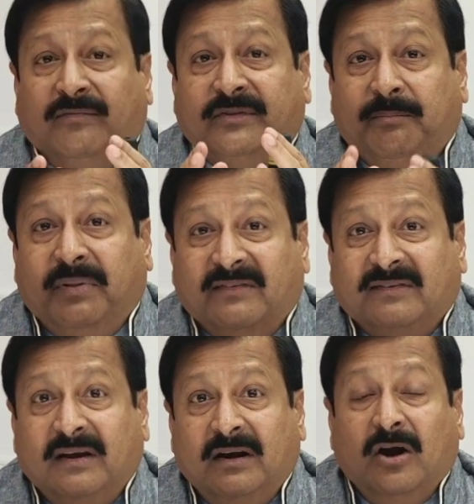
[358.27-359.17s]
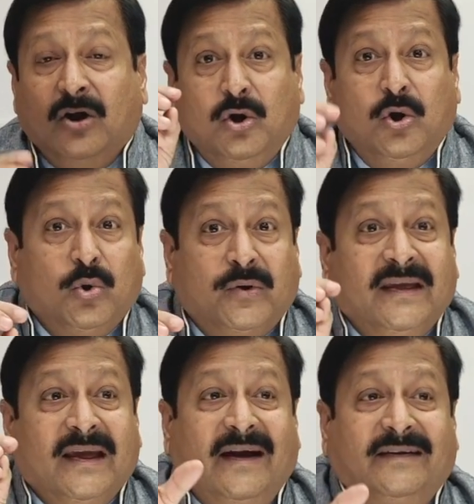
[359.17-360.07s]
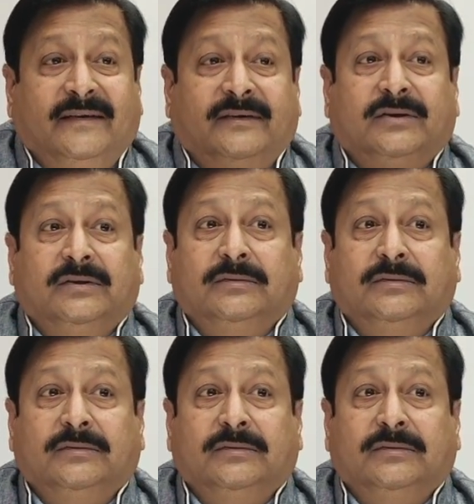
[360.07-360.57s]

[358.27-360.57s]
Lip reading: of the person looking at it.